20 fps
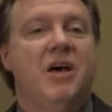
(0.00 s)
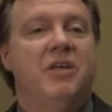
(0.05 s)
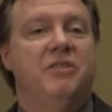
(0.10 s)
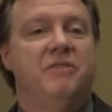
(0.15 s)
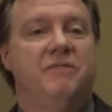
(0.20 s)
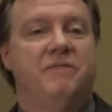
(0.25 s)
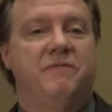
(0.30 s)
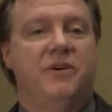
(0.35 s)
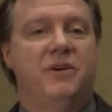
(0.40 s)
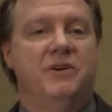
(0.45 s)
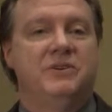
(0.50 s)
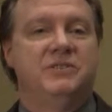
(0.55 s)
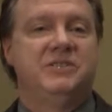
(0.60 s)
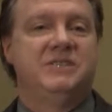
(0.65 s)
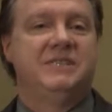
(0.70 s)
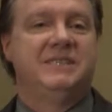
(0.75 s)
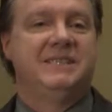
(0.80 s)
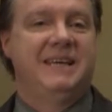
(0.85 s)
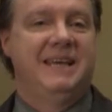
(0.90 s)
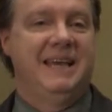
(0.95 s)
The
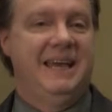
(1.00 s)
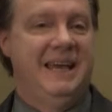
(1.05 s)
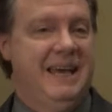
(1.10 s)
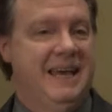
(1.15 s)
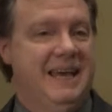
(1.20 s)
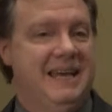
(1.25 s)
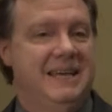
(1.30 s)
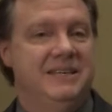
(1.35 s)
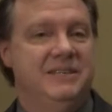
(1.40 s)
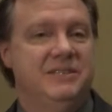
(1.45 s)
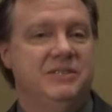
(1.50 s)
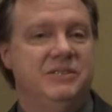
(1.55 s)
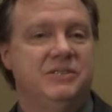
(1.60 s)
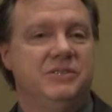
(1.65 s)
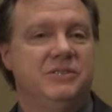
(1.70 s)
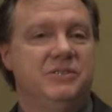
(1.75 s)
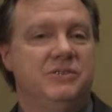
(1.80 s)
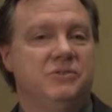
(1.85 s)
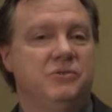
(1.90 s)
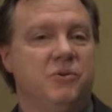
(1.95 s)
first
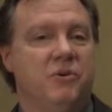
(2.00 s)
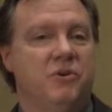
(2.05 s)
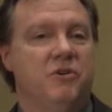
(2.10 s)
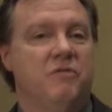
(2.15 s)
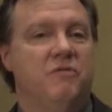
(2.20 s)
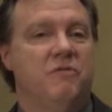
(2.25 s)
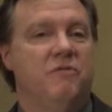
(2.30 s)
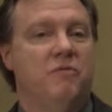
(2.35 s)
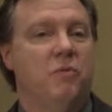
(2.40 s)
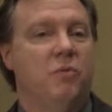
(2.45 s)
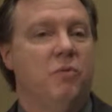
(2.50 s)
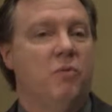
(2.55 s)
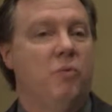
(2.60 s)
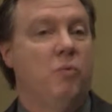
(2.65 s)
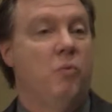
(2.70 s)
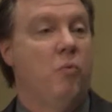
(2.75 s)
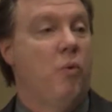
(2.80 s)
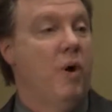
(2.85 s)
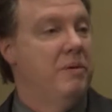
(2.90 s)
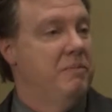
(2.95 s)
is sort of
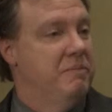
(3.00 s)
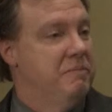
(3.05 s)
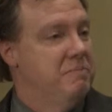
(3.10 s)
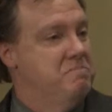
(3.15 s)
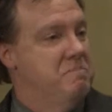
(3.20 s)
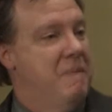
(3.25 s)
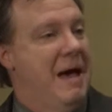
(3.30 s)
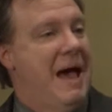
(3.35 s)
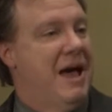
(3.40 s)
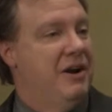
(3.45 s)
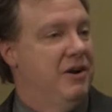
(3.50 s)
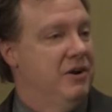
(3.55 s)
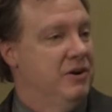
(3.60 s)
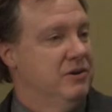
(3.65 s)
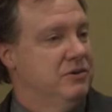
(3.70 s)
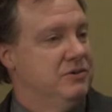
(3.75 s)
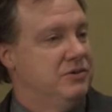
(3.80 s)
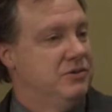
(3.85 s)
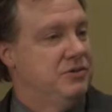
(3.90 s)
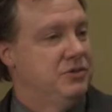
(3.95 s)
what
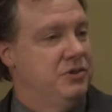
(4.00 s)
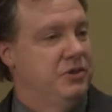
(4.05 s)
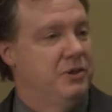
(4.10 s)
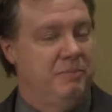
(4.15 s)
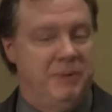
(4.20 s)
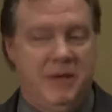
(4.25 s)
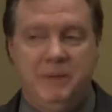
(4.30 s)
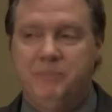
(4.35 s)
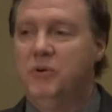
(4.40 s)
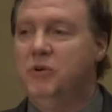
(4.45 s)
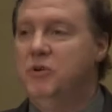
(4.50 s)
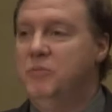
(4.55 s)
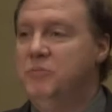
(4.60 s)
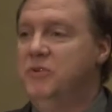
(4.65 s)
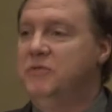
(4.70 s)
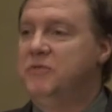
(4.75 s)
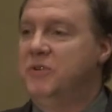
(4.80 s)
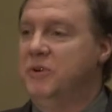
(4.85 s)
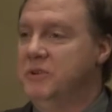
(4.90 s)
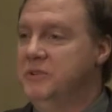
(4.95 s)
matters to the people who
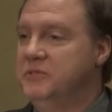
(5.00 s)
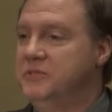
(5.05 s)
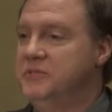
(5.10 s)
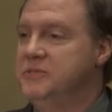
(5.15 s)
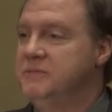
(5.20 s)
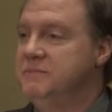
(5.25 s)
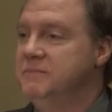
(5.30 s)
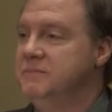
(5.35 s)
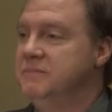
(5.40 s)
move goods.